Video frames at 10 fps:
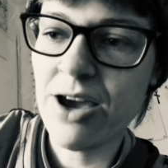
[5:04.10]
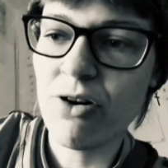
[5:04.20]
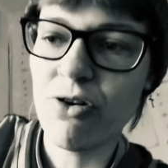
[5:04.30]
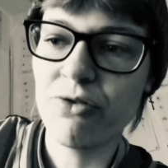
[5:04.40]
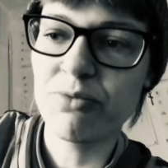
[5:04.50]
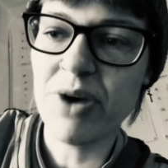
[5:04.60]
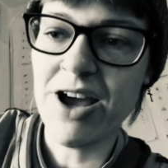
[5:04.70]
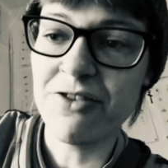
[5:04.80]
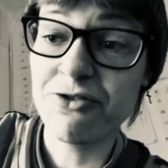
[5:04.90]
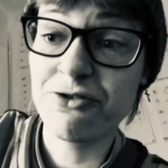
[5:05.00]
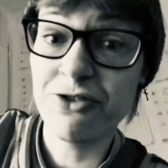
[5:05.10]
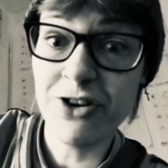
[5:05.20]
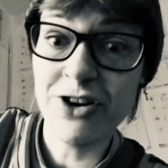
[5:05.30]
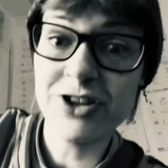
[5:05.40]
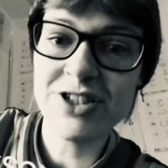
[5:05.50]
of my
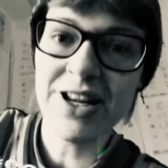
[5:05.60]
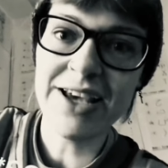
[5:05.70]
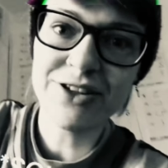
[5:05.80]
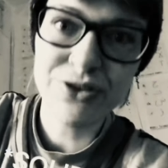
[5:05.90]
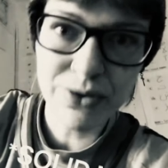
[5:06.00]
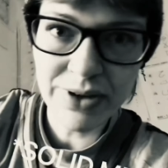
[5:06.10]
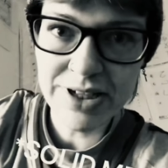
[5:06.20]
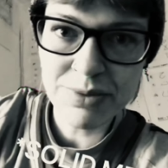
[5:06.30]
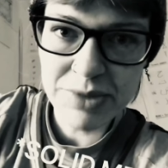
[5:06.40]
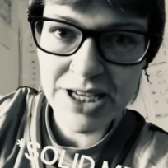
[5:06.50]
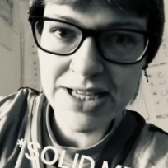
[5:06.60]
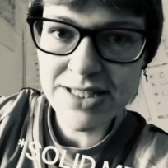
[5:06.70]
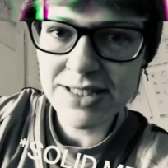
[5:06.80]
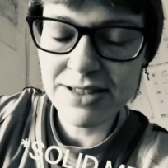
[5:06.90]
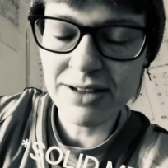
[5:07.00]
first like solid meat,
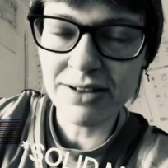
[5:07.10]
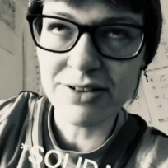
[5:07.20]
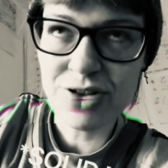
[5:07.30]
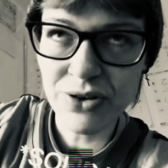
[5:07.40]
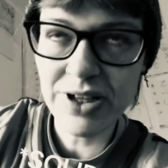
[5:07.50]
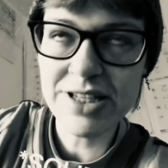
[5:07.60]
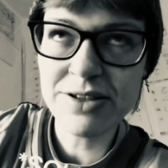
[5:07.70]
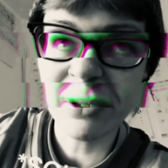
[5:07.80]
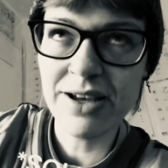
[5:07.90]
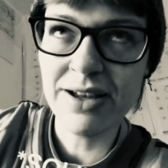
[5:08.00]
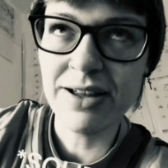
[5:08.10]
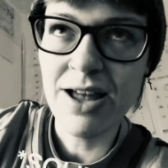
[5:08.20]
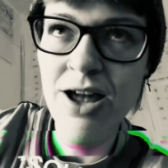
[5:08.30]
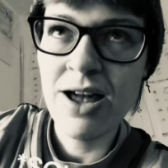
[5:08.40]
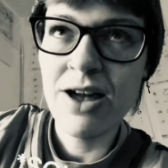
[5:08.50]
solid
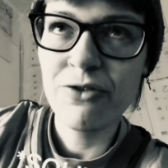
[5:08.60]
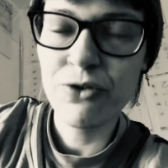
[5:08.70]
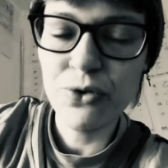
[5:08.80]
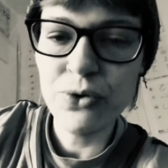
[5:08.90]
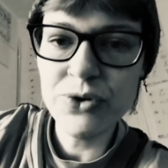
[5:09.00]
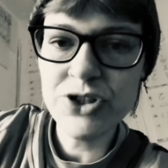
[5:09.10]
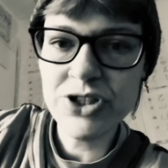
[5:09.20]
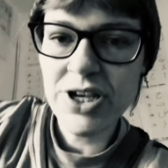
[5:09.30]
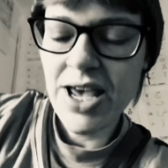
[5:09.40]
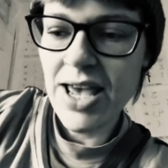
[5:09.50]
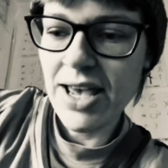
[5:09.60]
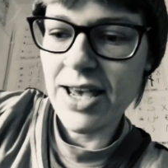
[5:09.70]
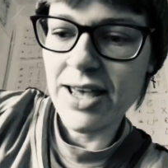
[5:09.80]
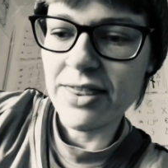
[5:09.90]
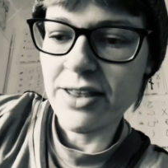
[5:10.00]
foods,
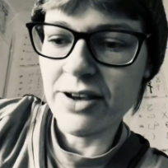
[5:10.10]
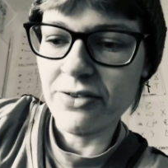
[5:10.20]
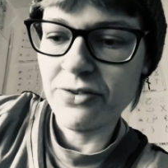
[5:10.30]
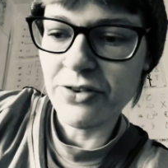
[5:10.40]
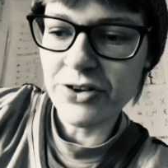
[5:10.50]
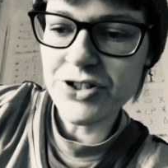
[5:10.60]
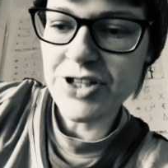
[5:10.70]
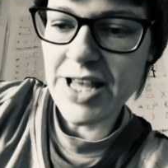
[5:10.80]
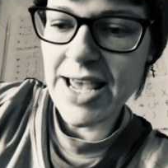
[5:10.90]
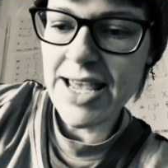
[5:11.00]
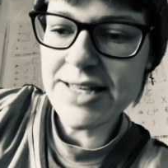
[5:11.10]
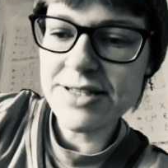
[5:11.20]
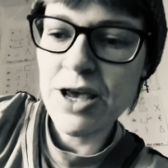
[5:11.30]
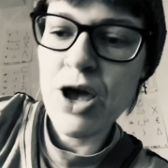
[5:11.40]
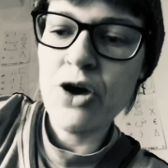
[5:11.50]
the first date.
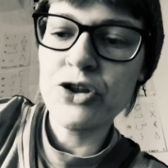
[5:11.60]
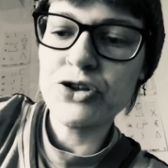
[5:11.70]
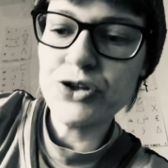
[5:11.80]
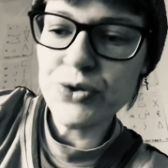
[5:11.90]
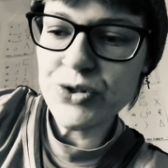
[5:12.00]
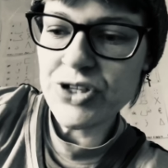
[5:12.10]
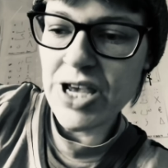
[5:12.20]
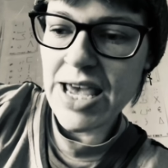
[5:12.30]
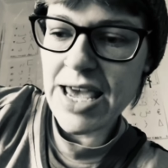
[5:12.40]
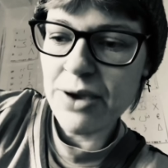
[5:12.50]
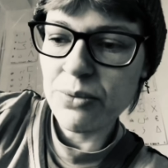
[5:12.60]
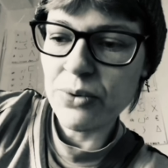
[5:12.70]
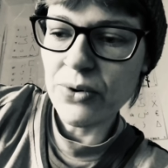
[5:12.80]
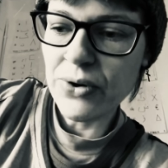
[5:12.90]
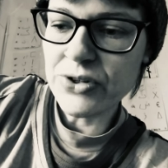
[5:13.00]
Tuesday
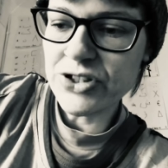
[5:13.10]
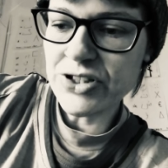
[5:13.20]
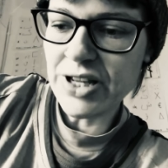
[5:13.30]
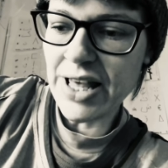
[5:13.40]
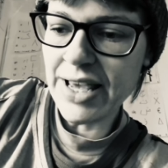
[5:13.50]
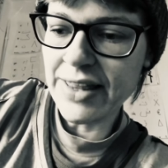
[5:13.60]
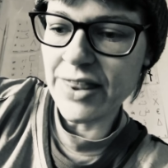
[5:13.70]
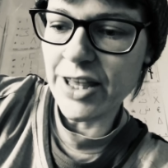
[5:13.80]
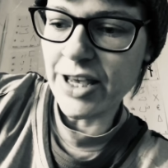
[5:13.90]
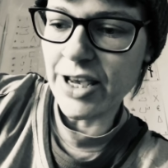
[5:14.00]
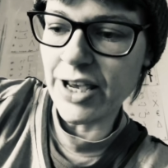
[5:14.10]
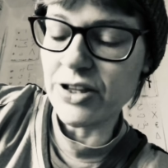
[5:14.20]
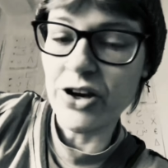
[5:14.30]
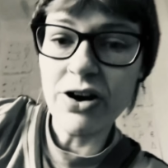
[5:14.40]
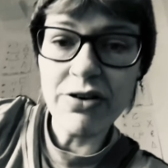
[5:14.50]
was like the
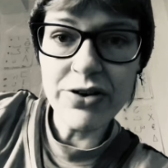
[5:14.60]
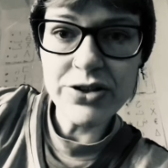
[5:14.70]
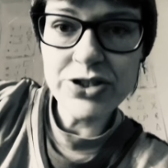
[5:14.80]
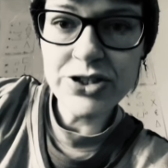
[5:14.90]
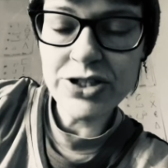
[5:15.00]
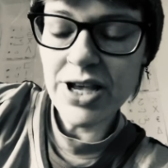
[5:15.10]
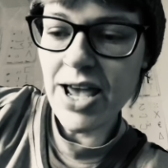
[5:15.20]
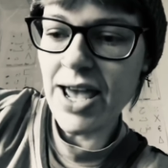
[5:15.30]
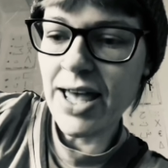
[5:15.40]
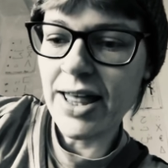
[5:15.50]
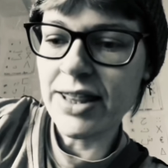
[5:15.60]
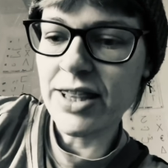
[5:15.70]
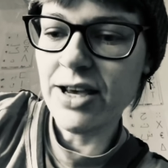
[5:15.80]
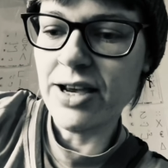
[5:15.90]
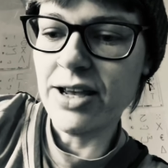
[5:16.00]
carrots,
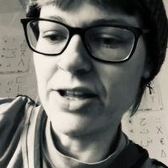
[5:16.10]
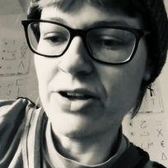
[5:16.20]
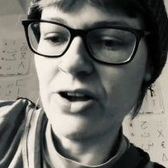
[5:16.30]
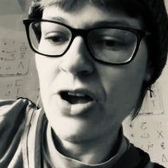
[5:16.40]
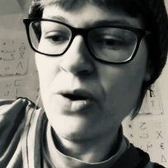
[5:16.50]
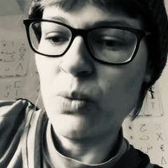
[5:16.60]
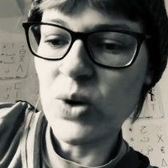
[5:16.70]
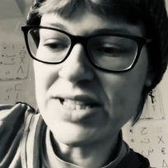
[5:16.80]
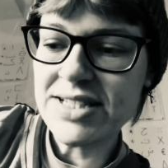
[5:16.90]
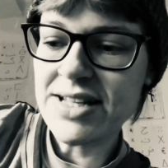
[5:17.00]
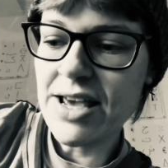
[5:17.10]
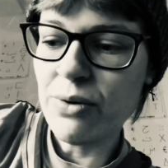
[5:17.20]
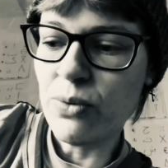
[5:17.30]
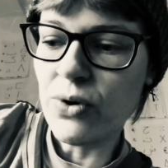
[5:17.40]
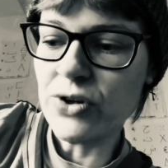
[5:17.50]
and Wednesday
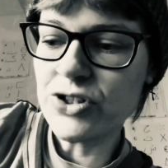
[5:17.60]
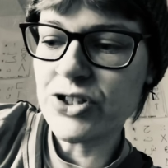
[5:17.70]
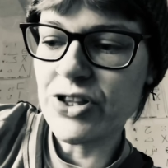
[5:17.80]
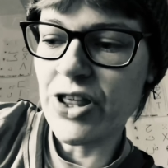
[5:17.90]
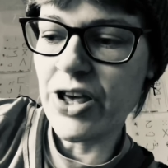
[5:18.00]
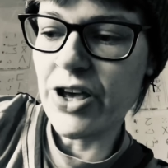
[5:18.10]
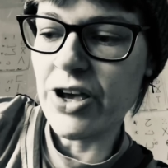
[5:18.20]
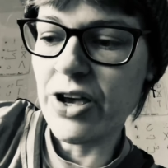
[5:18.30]
was the